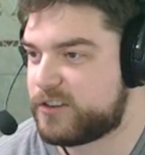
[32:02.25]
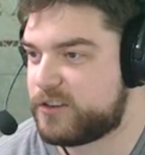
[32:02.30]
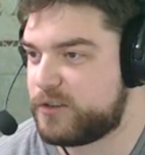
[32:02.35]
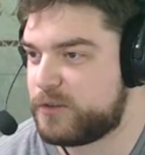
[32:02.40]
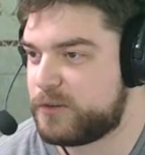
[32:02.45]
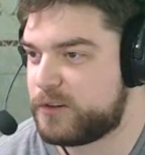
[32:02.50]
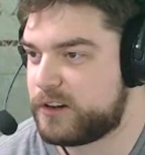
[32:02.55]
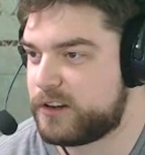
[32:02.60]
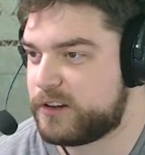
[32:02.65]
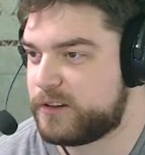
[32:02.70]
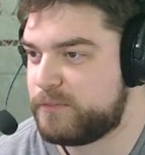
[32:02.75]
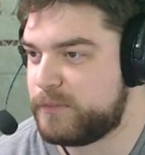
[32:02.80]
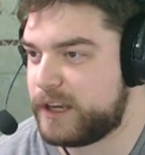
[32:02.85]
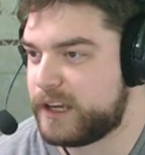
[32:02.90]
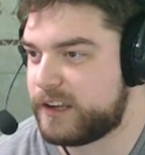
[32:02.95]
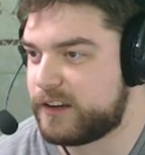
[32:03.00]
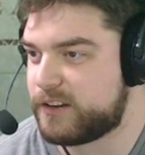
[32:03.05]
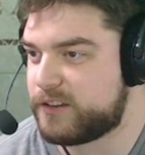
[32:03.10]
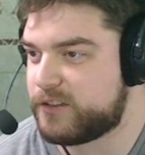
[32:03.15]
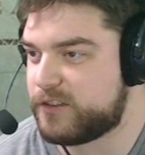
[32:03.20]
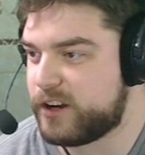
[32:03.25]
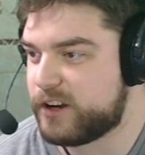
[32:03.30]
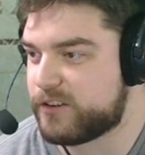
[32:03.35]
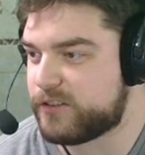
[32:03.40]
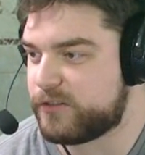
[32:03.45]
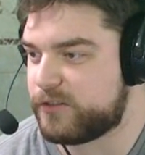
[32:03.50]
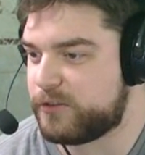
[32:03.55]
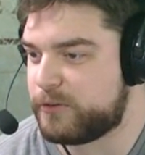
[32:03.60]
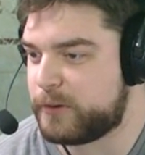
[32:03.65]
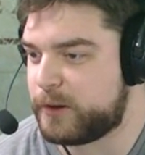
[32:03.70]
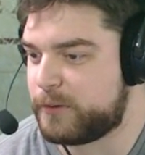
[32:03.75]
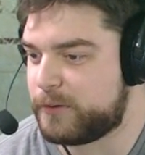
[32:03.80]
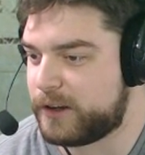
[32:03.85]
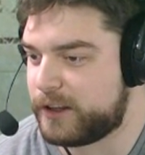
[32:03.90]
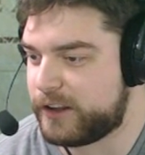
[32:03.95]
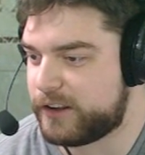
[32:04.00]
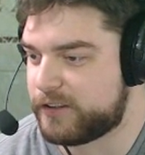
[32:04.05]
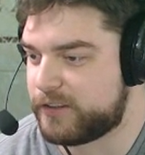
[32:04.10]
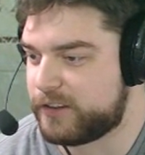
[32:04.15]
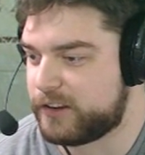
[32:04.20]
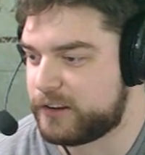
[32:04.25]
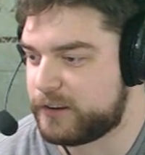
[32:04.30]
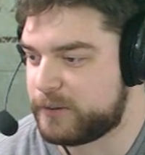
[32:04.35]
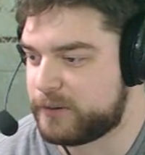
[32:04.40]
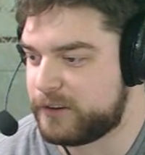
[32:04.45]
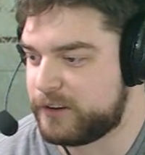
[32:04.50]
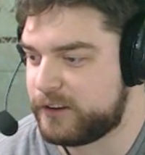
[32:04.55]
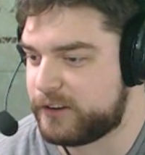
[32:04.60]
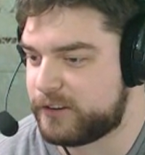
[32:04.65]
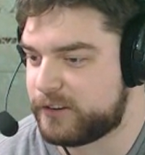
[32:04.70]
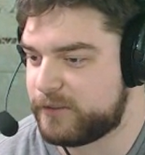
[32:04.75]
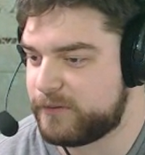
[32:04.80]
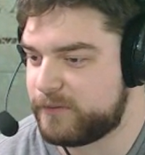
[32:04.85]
Do you want to make a distraction for me while I sneak upstairs?